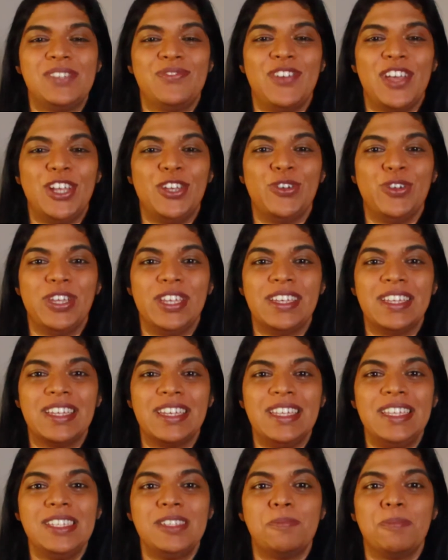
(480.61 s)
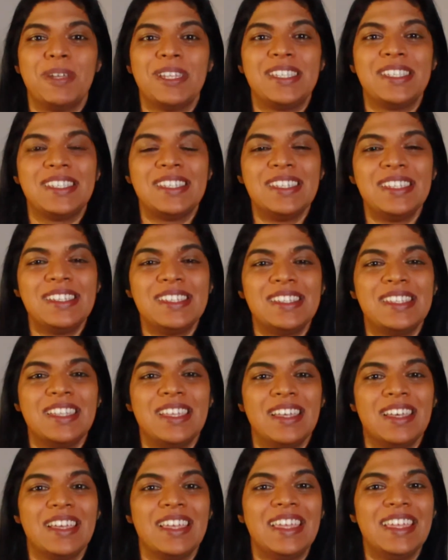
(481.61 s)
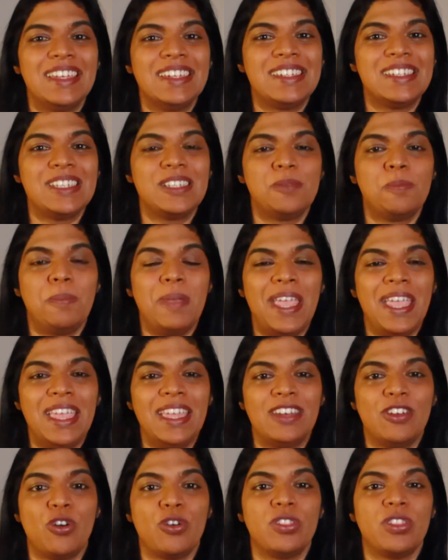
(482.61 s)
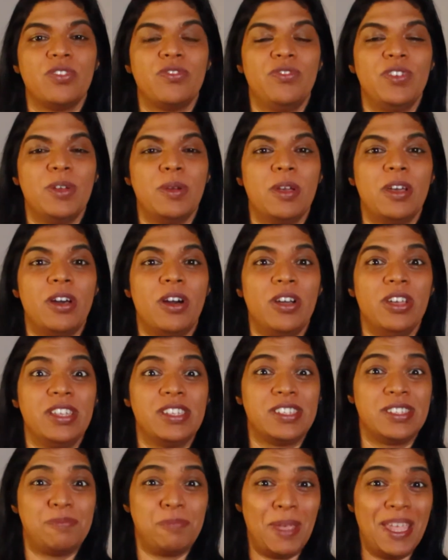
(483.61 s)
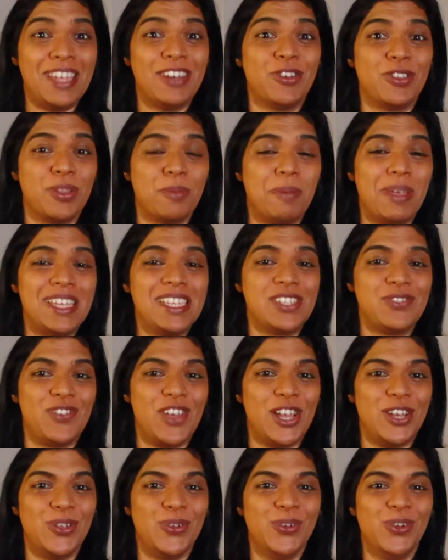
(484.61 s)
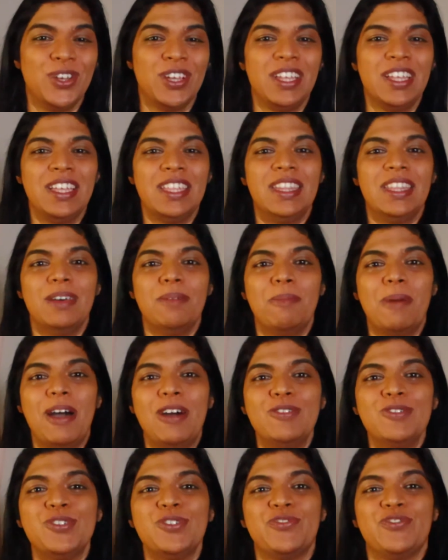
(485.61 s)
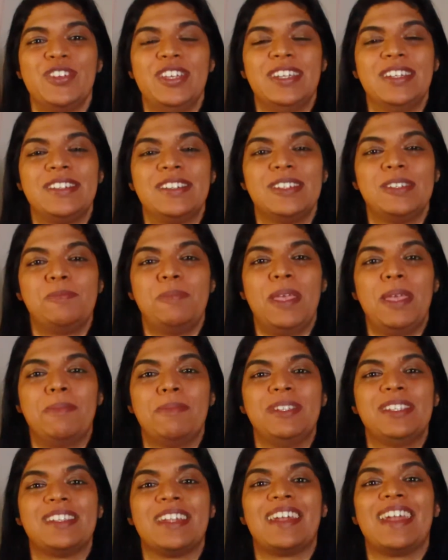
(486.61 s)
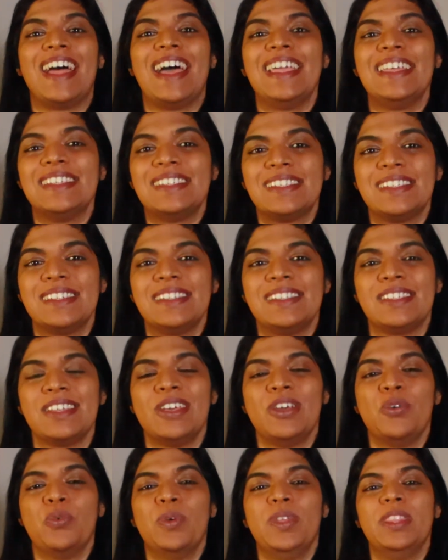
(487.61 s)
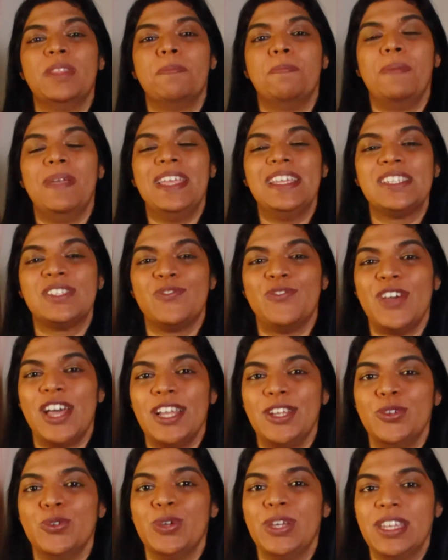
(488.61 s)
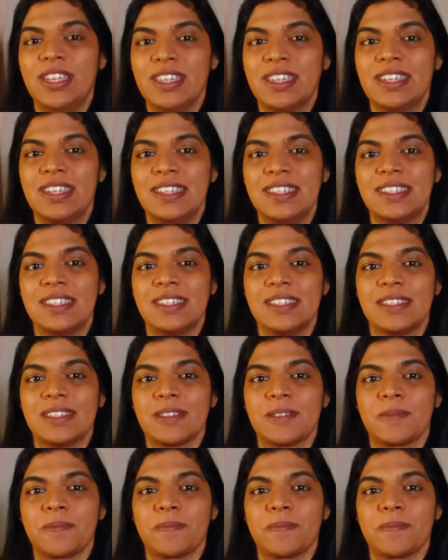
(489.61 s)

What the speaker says: value increase, but since the interest is paid on the base value, the amount of interest payments rises when the base value increases.